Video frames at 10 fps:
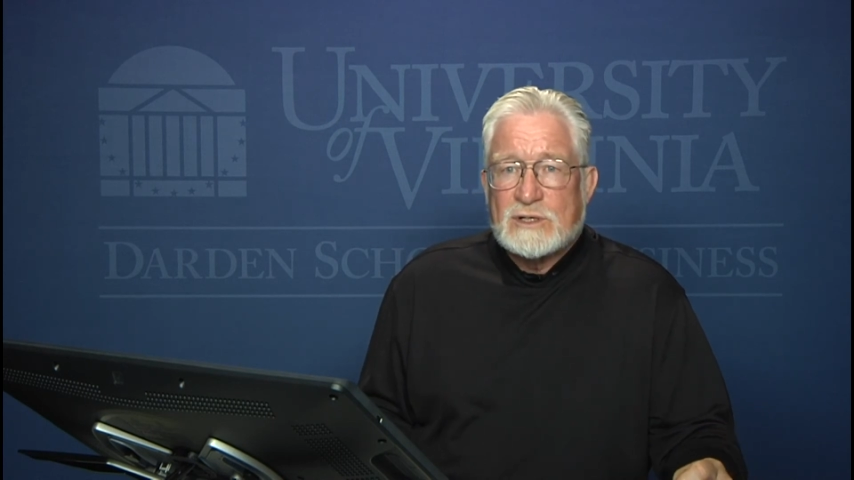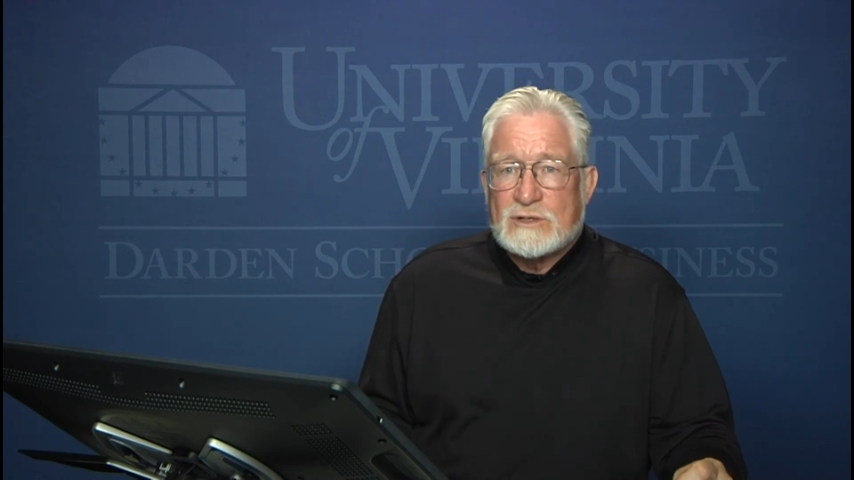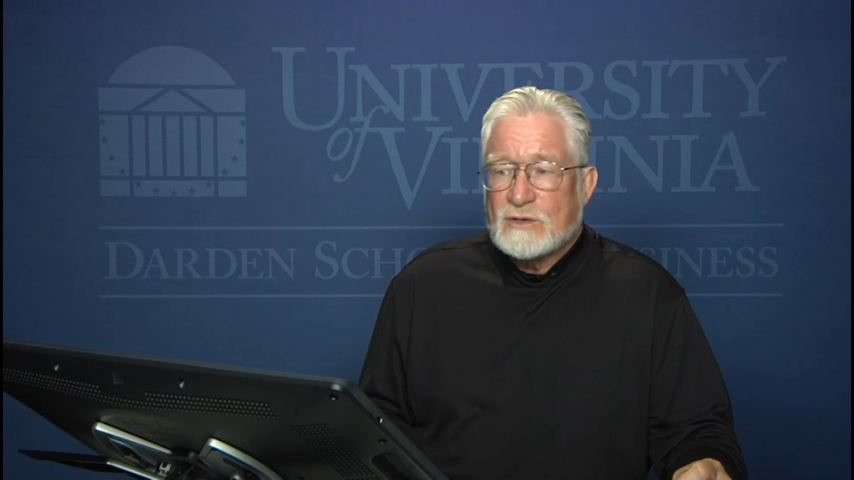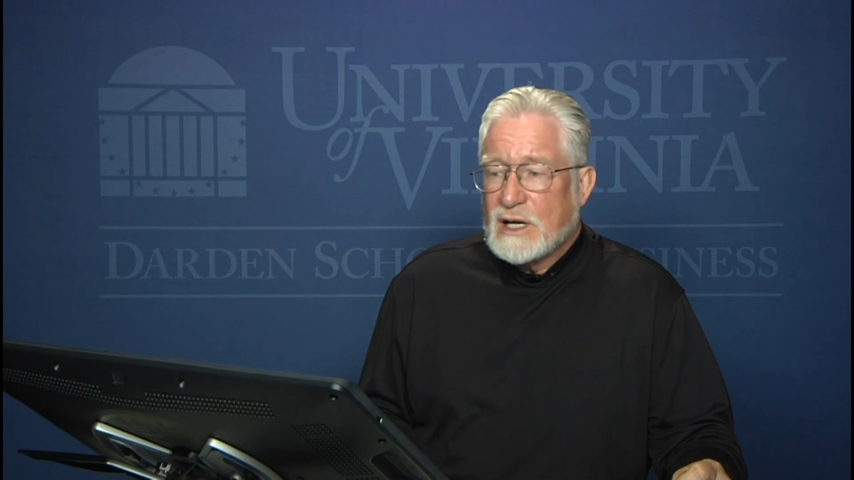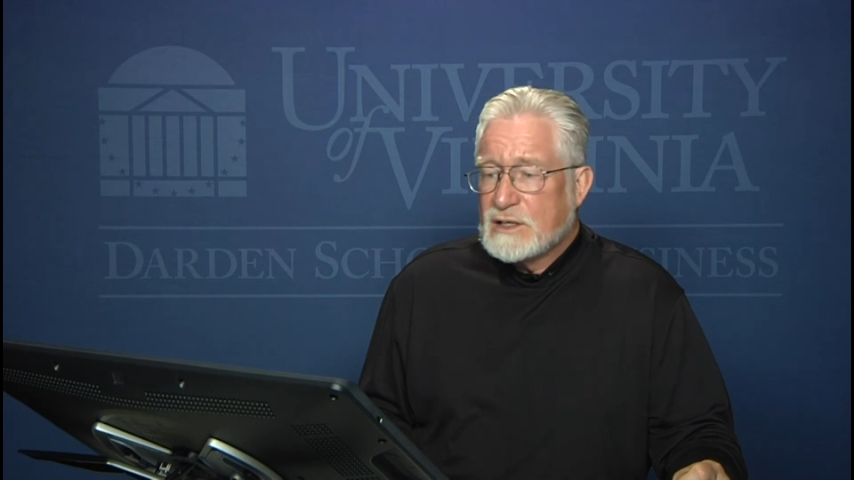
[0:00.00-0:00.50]
to
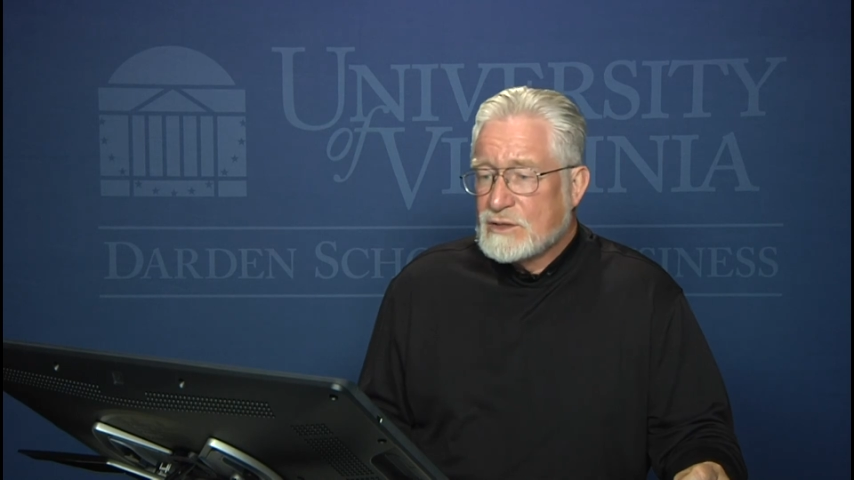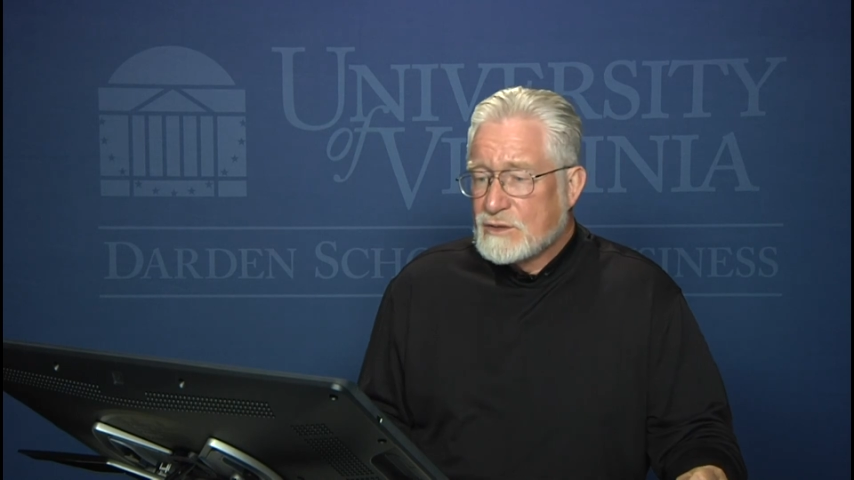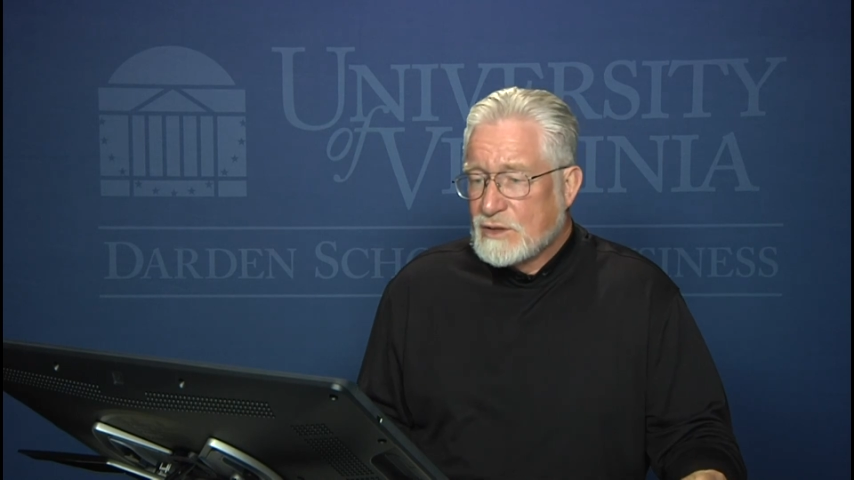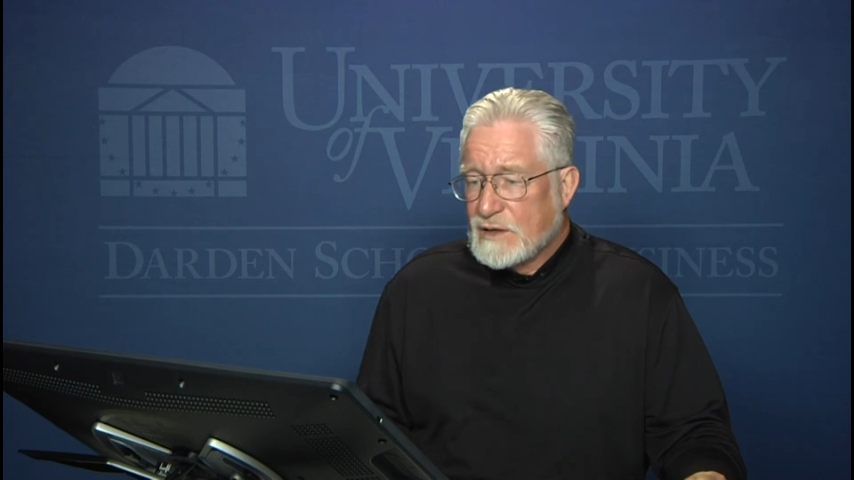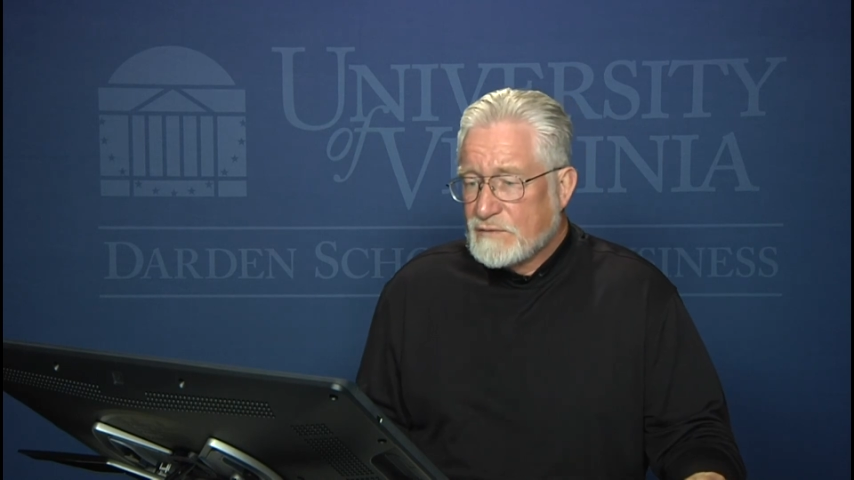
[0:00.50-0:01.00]
try
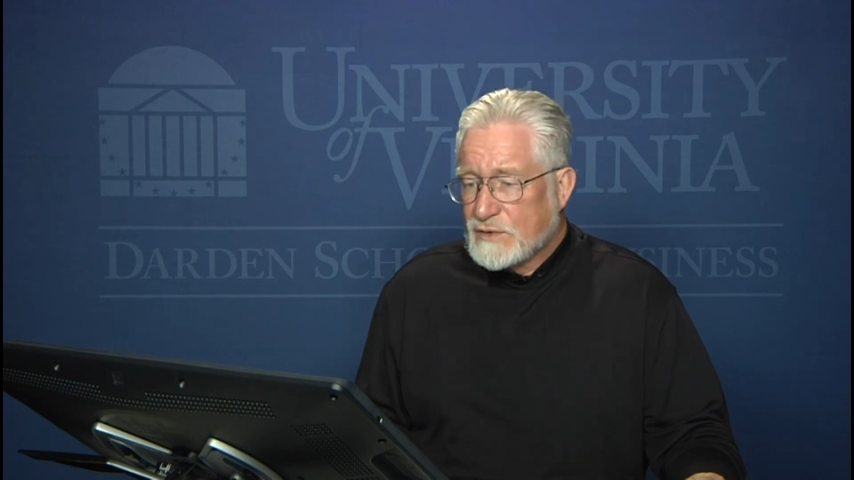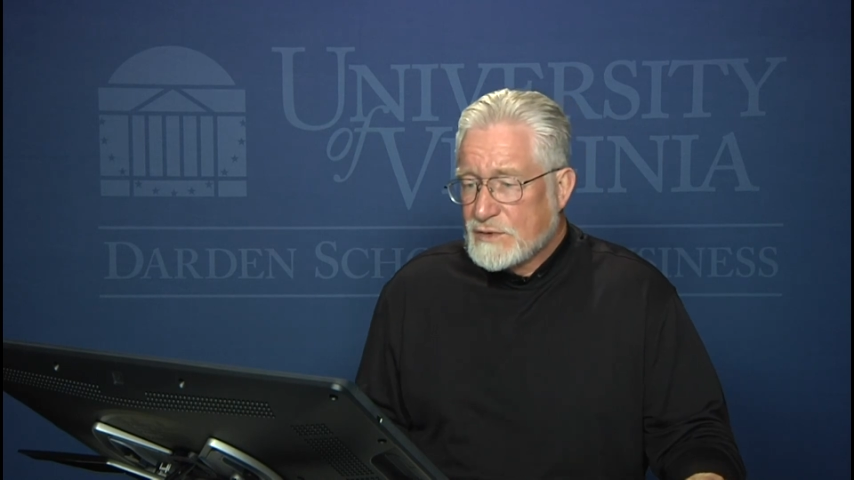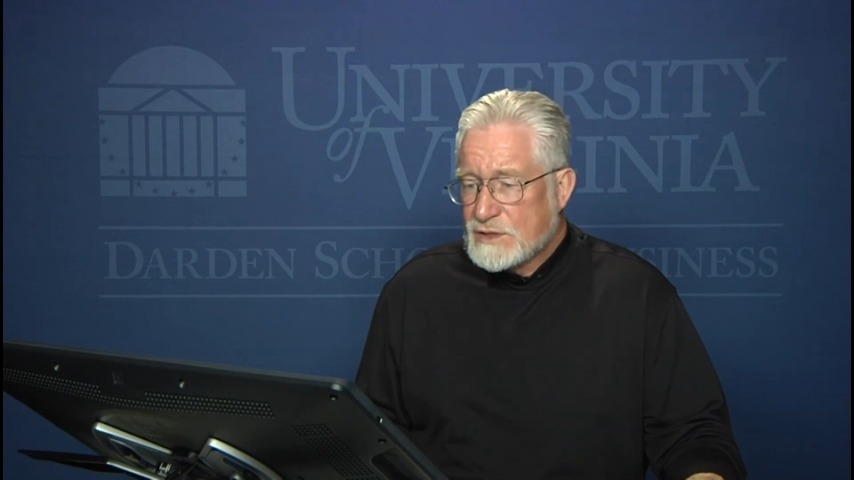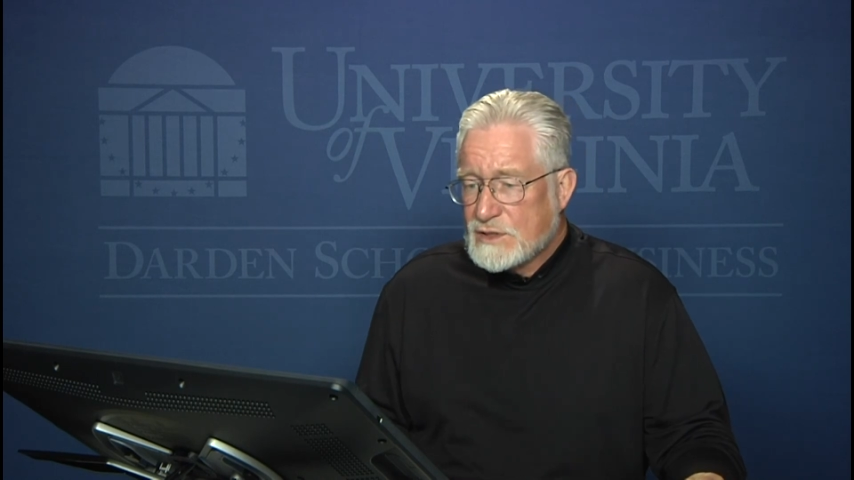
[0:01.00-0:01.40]
to influence